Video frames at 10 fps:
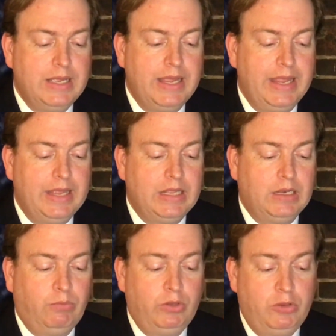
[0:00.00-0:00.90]

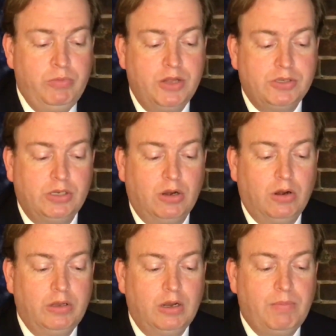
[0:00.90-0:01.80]
And you mentioned
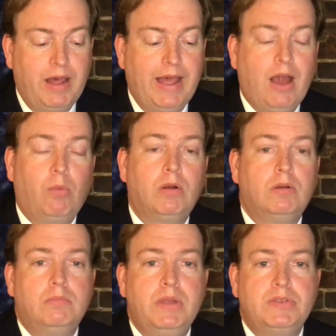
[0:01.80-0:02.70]
earlier about how we're
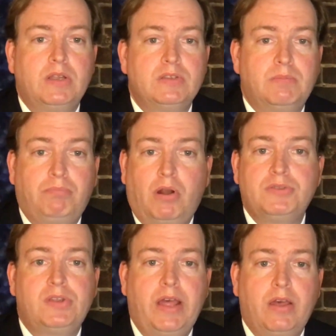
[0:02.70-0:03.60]
missing some
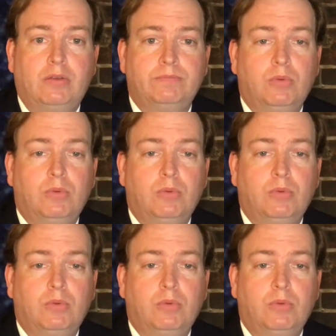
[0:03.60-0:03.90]
personnel.